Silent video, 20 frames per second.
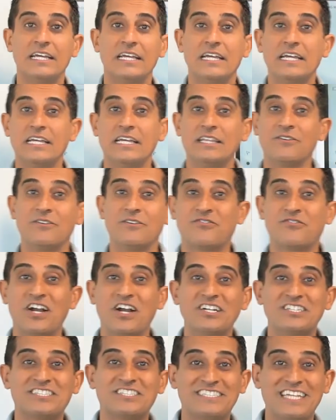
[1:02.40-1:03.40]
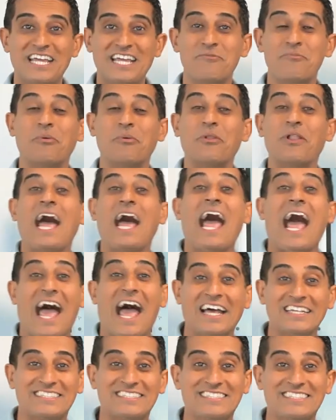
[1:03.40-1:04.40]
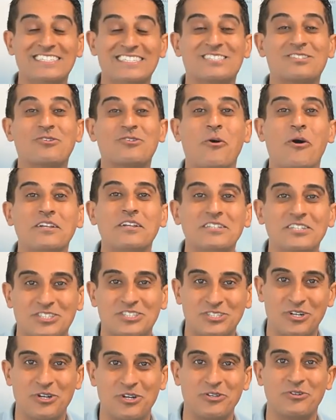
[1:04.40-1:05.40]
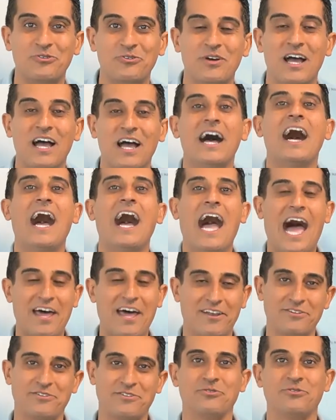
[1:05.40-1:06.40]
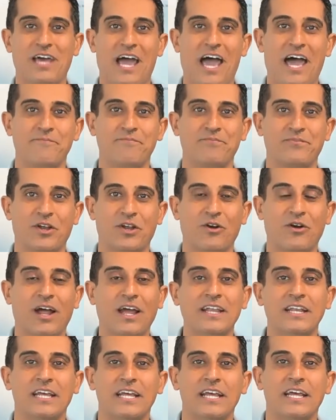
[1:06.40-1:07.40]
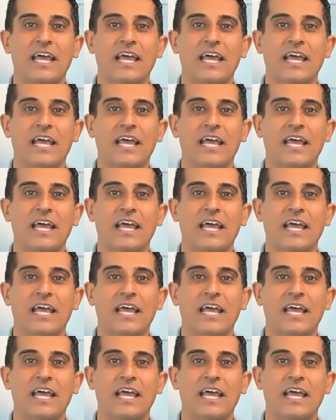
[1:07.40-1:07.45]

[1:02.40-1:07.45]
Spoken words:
the first date blast, is going to show you how to do that. All right.